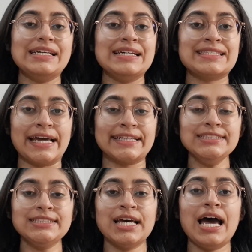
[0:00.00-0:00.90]

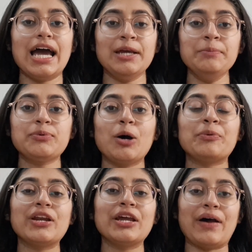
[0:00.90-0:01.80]
Second,
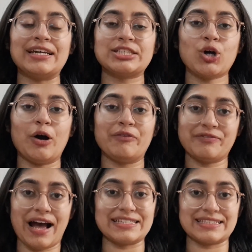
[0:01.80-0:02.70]
improperly writing off of
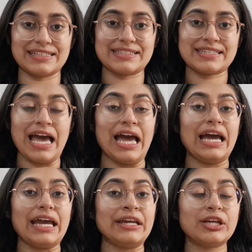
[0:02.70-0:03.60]
assets.
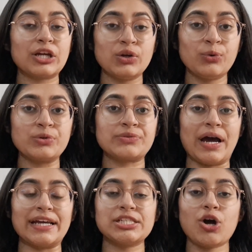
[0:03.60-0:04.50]
It includes
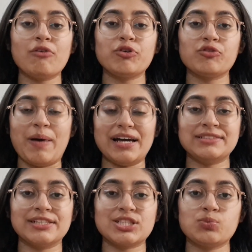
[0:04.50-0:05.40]
writing off of bad
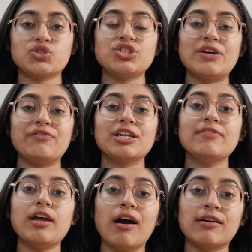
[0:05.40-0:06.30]
debts which never
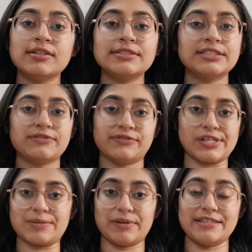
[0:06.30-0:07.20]
even occurred in the
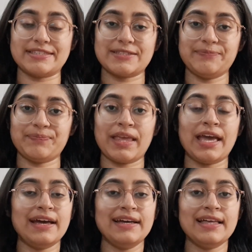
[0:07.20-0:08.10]
first place.
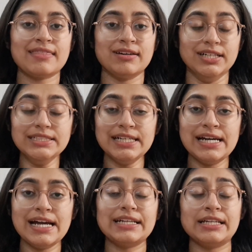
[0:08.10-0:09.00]
Third,
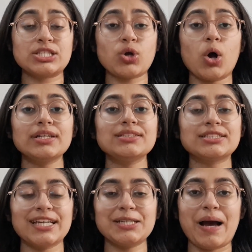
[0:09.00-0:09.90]
distorting the
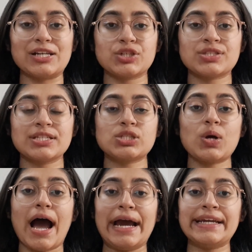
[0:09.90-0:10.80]
debt matrices to
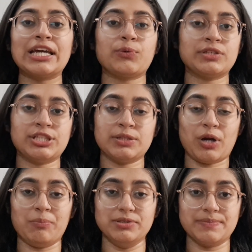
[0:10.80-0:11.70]
hide liquidity
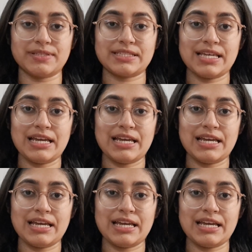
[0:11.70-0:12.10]
problems.